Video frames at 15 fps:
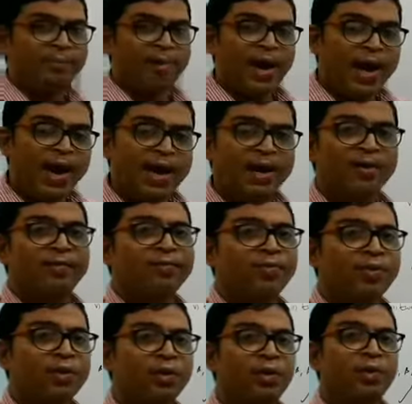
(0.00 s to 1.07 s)
in a bag.
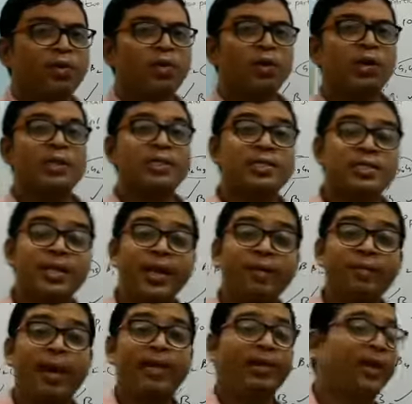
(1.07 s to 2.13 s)

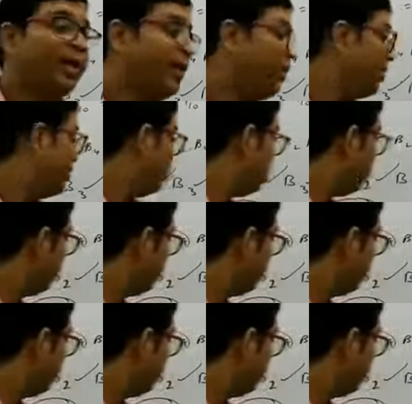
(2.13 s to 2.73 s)
String method.